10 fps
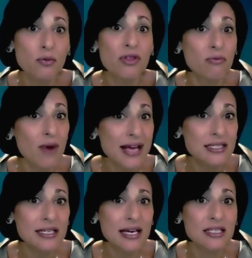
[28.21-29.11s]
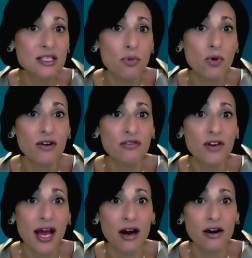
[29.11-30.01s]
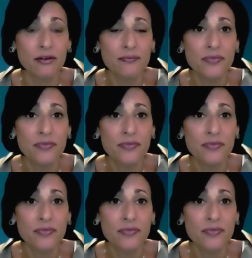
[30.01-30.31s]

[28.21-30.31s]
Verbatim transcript: with rest and supportive care.